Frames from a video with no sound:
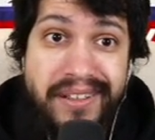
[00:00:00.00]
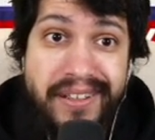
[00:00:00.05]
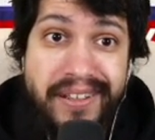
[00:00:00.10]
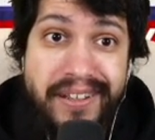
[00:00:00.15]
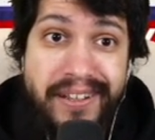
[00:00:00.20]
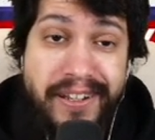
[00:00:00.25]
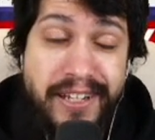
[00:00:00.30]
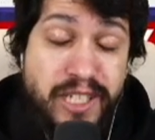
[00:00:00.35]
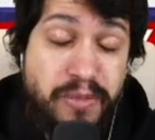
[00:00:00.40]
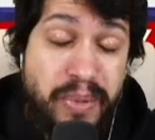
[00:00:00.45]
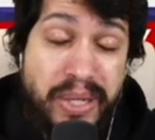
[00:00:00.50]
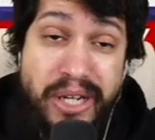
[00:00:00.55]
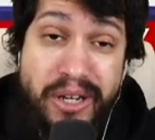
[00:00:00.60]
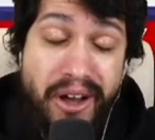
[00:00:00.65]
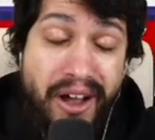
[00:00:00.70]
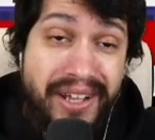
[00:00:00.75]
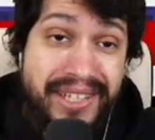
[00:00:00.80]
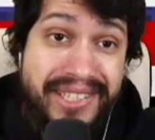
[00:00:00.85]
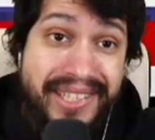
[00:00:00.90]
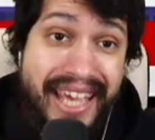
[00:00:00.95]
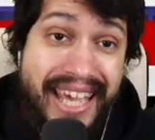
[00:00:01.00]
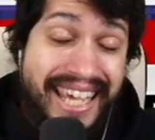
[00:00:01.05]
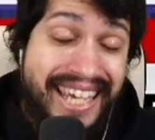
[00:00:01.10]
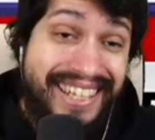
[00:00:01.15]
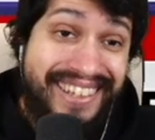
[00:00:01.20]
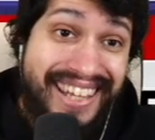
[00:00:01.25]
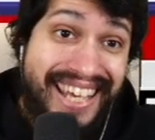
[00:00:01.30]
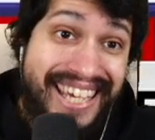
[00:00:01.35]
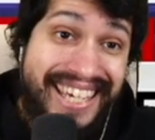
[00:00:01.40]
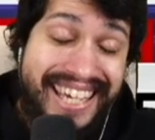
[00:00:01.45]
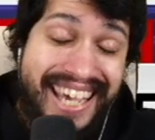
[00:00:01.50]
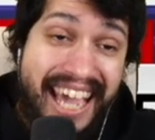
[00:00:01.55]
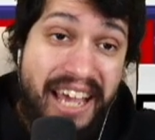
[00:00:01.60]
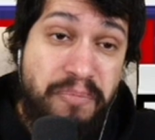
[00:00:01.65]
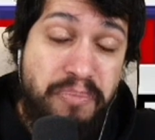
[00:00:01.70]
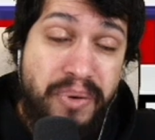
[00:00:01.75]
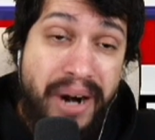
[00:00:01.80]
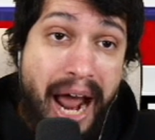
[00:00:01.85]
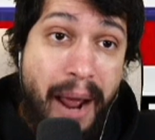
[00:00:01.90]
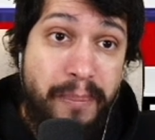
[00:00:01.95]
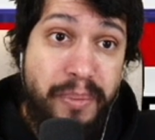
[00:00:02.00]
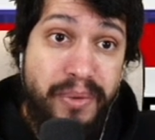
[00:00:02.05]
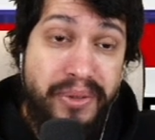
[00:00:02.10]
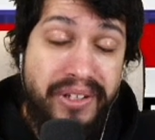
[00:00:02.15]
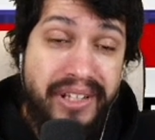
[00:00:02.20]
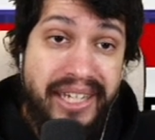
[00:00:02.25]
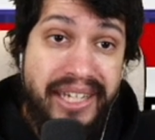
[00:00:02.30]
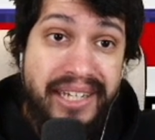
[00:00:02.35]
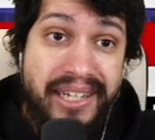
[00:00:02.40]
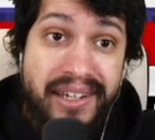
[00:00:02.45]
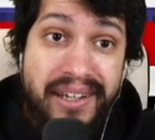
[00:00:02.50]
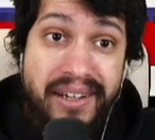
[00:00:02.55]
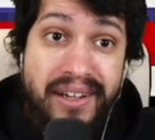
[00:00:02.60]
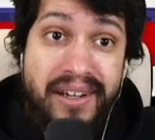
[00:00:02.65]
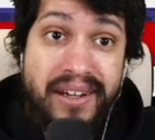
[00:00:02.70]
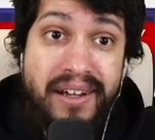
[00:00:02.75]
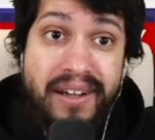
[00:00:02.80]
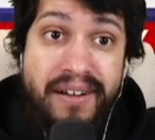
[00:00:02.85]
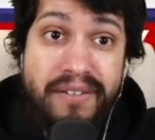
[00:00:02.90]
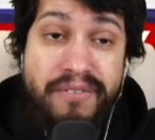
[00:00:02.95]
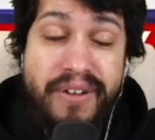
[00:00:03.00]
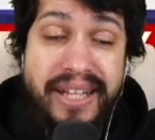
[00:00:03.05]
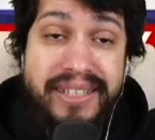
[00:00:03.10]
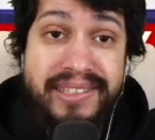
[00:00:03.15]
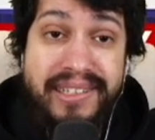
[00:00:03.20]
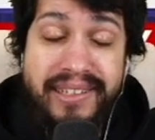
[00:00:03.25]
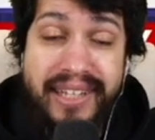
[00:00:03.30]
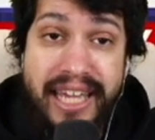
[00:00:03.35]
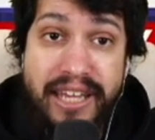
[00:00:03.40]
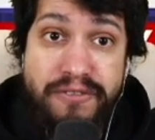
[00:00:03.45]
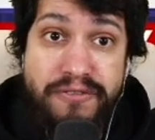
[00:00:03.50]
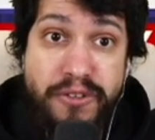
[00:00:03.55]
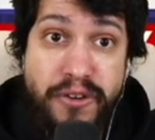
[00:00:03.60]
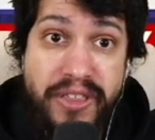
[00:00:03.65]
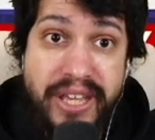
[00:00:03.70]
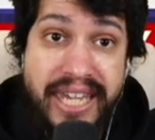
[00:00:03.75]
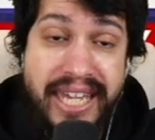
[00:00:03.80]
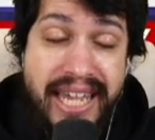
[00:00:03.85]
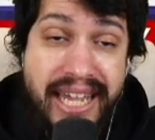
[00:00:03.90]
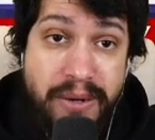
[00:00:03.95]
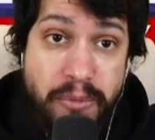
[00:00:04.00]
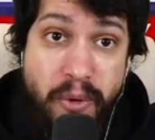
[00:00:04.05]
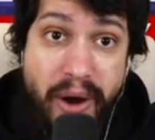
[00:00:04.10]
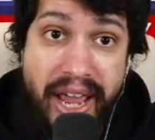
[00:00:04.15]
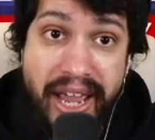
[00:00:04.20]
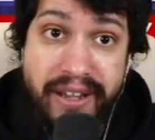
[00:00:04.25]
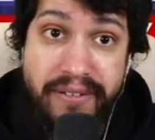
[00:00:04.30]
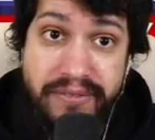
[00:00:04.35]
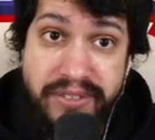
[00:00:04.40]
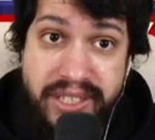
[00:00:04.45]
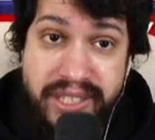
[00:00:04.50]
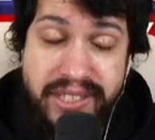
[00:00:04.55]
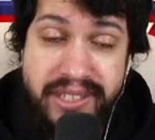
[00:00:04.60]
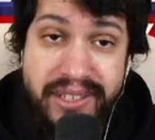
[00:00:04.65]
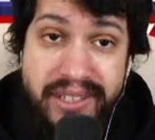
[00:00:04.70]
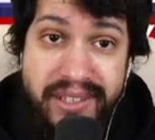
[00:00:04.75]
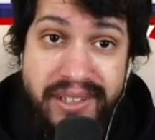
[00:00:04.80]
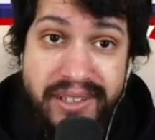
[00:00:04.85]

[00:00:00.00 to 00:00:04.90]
is because they can't properly ventilate for the heat waves.